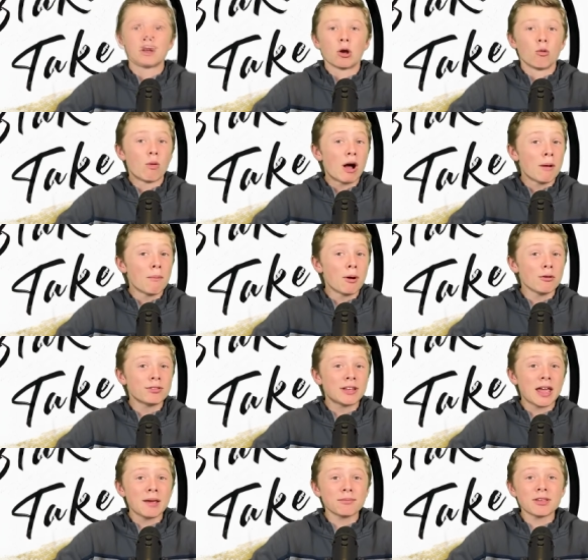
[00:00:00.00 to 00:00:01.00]
While both
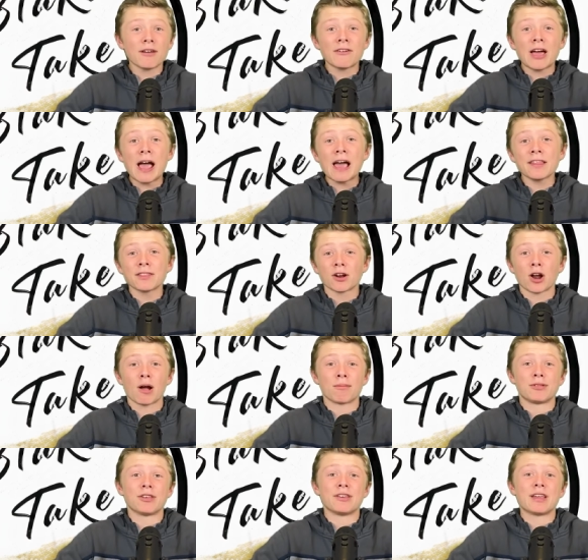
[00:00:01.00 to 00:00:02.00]
games have had their
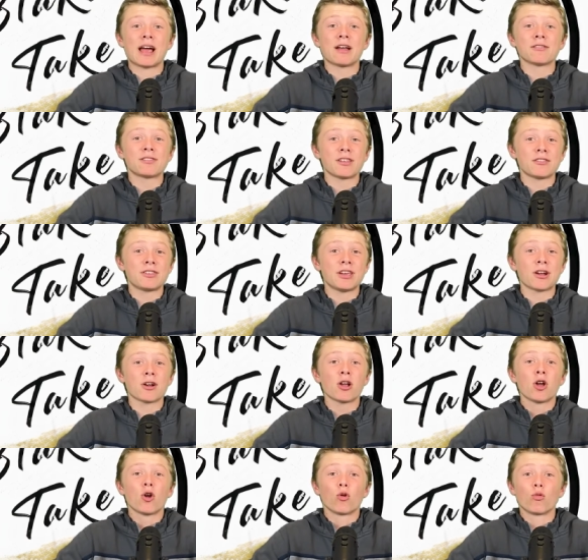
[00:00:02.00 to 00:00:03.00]
ups and downs this
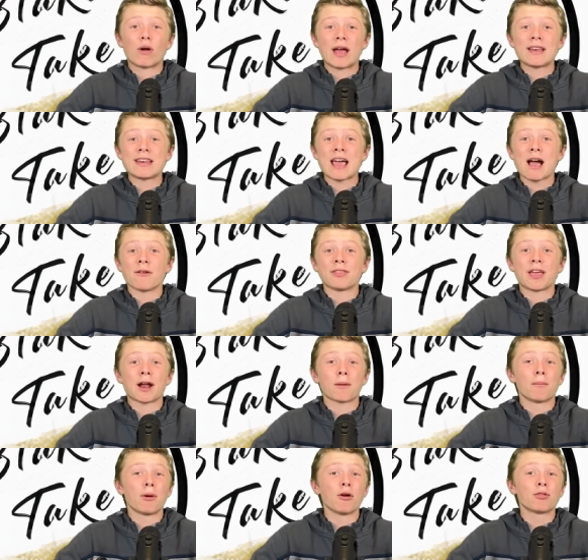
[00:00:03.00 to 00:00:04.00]
year, right now they
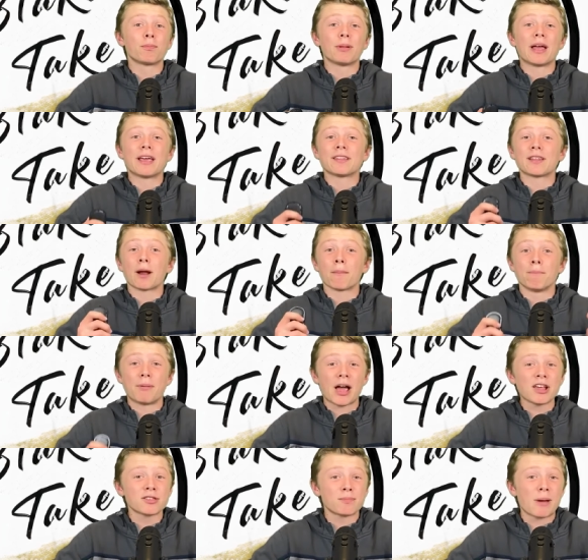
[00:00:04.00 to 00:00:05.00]
are both playing their
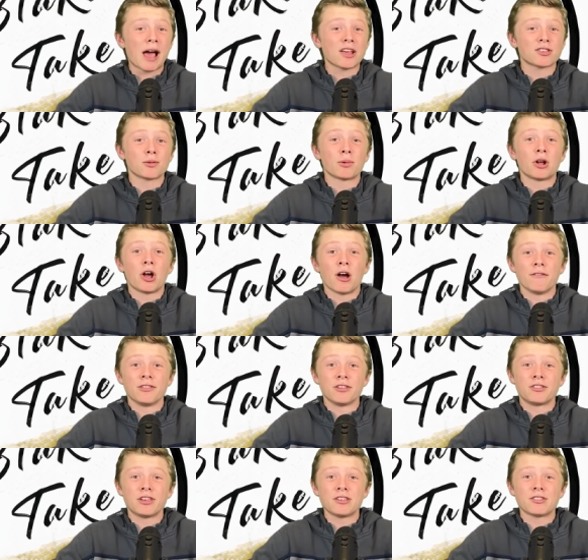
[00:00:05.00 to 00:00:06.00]
best basketball of
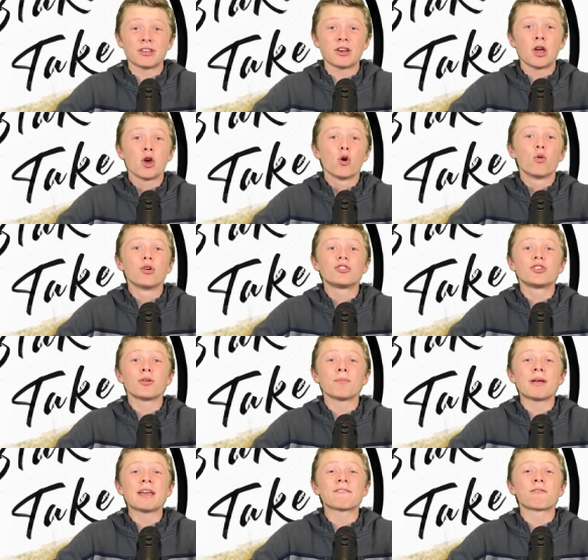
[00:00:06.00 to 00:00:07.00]
the season, which
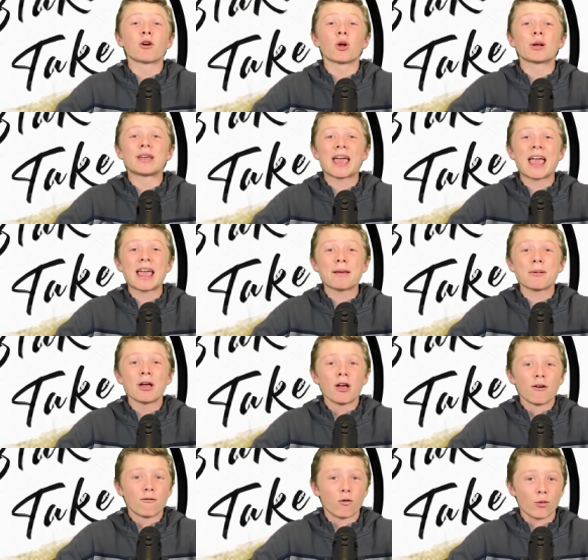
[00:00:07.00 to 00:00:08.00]
should make for a game
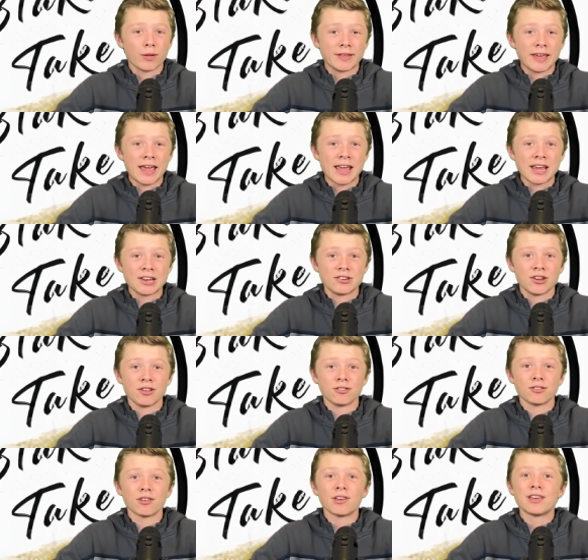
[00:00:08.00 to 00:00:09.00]
for the
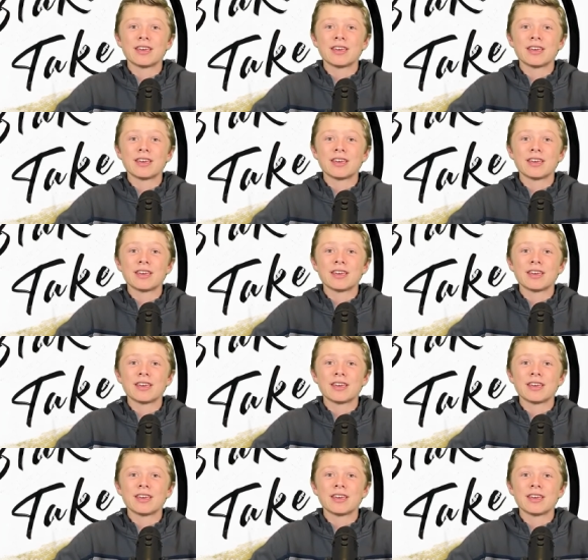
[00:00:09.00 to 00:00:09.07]
ages.